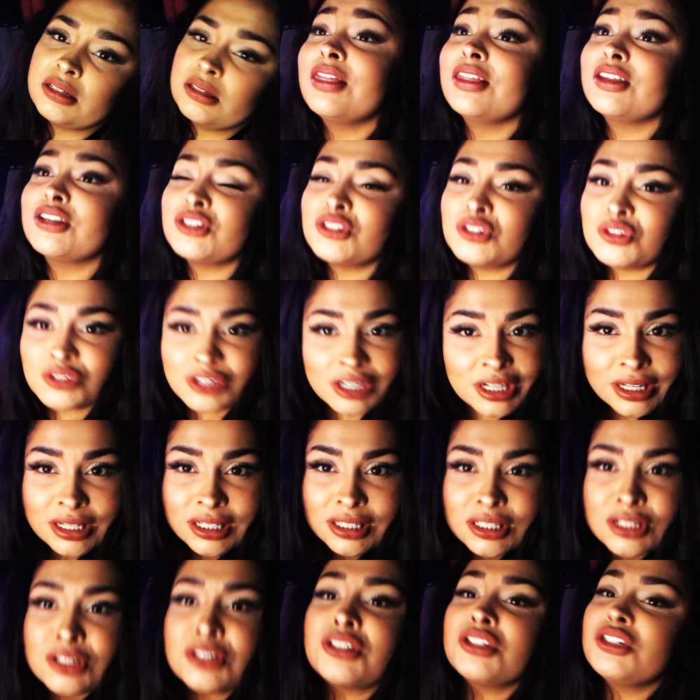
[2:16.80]
The
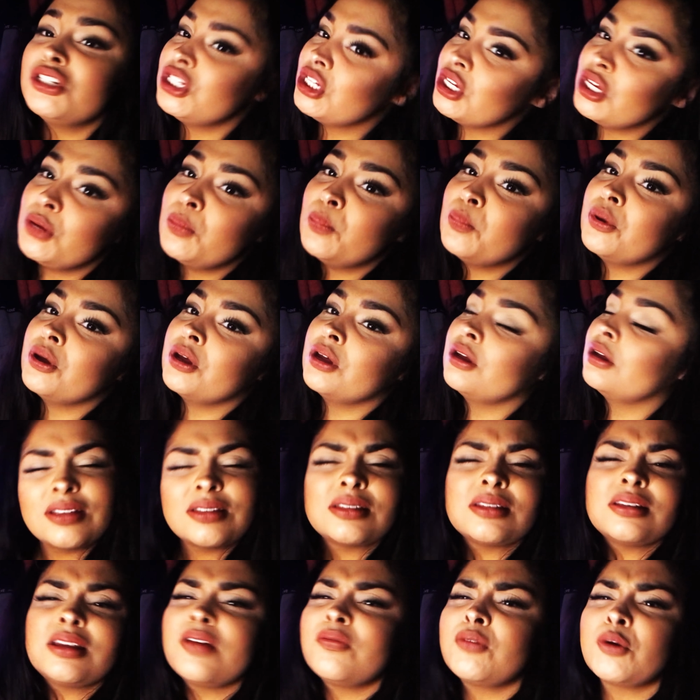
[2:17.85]
drinks are cheap. It's
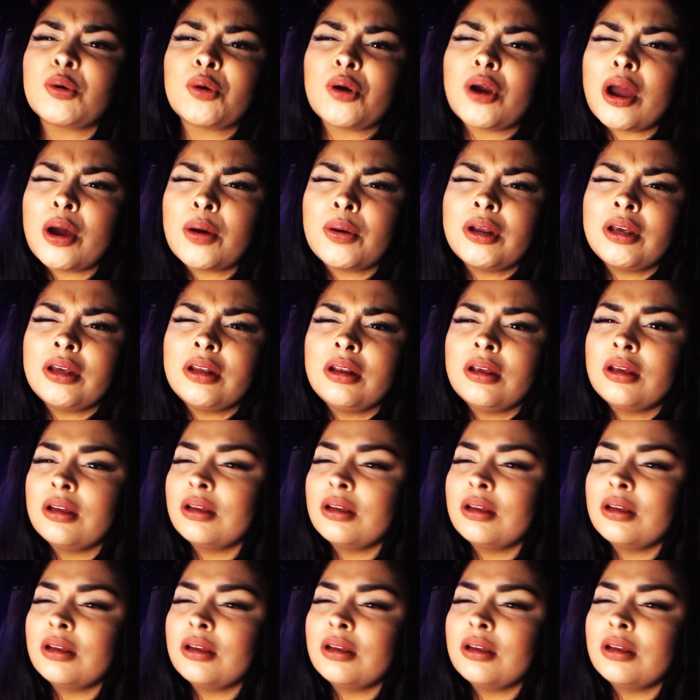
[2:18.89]
never crowded.